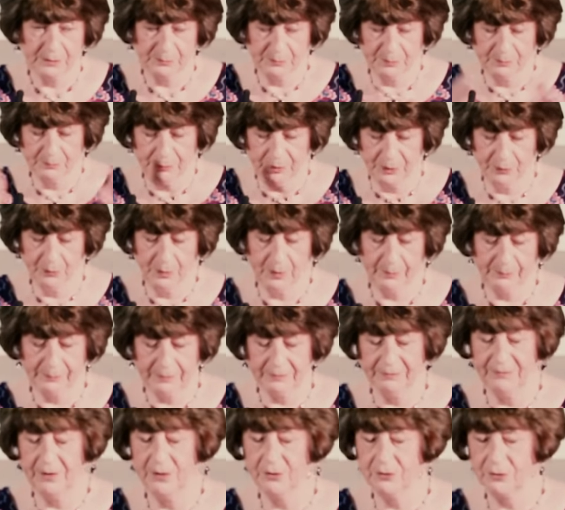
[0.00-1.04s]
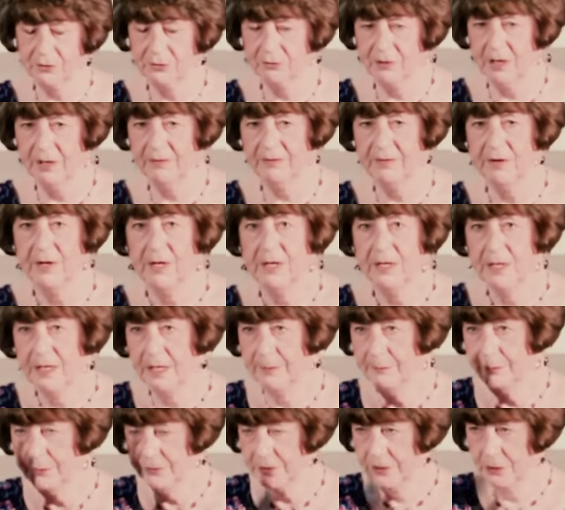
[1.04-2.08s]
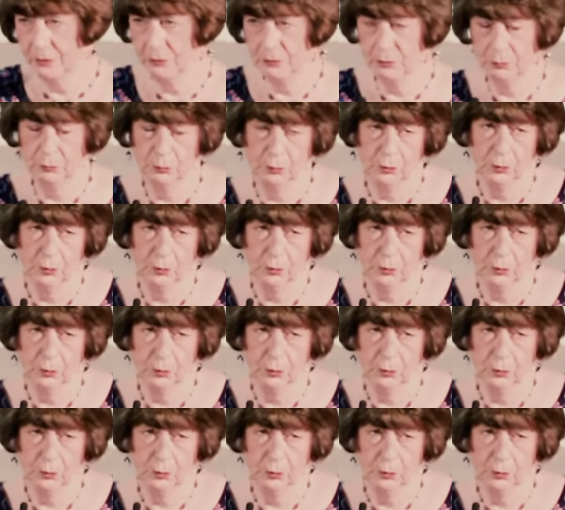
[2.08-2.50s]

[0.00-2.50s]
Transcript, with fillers: husband blew up the photograph and put it on the